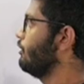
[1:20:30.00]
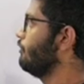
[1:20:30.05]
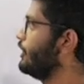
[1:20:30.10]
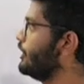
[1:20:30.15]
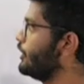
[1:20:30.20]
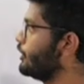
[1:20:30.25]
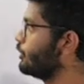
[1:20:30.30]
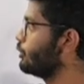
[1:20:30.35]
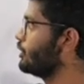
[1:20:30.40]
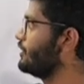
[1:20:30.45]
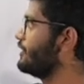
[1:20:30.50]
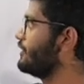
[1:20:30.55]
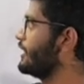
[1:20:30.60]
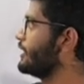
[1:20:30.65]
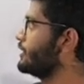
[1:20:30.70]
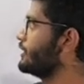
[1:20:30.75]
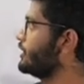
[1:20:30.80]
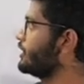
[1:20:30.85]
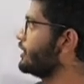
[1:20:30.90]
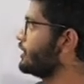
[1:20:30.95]
When you
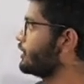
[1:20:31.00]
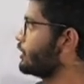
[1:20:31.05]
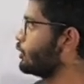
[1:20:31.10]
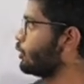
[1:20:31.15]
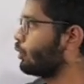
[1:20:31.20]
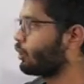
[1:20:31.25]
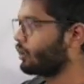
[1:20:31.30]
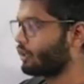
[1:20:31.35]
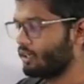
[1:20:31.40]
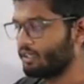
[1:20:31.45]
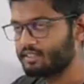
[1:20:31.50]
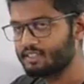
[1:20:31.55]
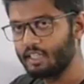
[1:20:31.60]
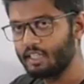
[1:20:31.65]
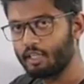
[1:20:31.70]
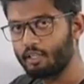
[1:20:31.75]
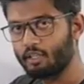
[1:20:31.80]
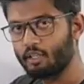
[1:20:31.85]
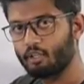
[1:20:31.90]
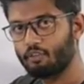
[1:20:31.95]
divide the total
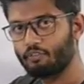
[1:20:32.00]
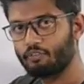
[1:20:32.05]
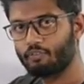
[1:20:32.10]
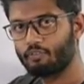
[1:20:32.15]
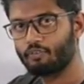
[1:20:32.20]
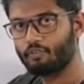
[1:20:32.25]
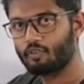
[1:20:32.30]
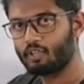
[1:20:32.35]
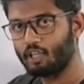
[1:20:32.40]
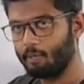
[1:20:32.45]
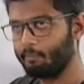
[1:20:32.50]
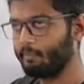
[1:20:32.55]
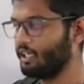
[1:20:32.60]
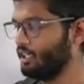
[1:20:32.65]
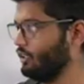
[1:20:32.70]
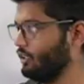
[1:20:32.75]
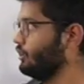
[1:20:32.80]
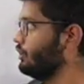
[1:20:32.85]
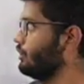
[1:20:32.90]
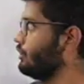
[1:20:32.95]
salary of
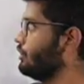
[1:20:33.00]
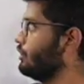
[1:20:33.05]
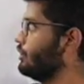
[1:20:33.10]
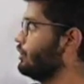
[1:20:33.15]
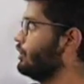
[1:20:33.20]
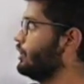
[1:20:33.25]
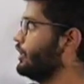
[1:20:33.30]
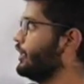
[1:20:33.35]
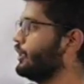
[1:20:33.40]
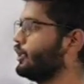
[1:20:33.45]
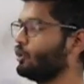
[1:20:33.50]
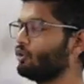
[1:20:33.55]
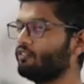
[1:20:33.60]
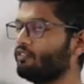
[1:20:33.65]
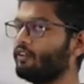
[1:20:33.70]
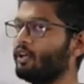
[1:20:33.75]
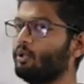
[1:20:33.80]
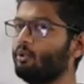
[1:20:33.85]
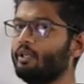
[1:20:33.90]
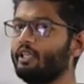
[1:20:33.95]
Kamal into
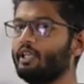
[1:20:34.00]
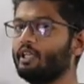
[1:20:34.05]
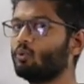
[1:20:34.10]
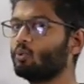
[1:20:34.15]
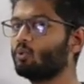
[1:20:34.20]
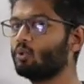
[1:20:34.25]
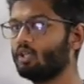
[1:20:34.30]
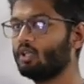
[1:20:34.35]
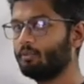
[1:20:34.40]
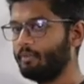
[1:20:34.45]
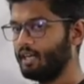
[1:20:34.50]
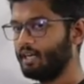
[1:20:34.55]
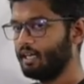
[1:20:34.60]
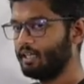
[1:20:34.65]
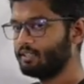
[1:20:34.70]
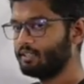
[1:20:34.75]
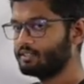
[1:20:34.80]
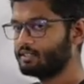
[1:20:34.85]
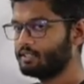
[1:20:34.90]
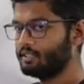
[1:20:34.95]
5 equal
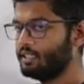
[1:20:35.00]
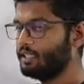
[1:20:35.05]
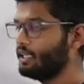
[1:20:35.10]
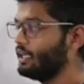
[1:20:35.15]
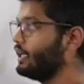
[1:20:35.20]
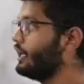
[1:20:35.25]
parts